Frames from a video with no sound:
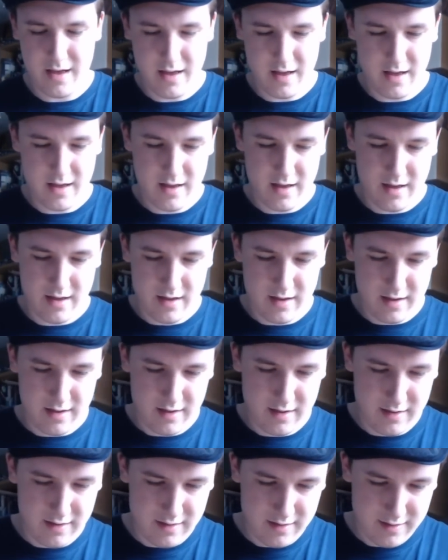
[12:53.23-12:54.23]

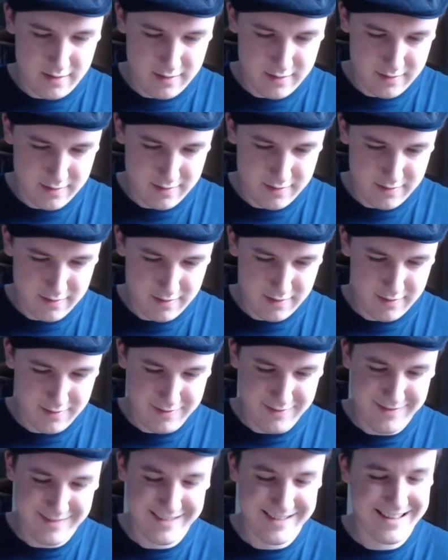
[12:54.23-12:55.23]

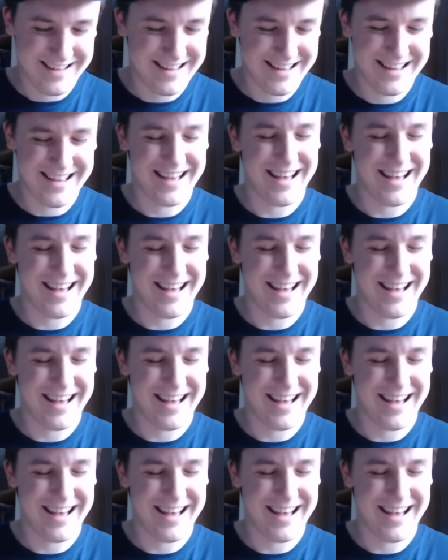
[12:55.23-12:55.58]
[no speech]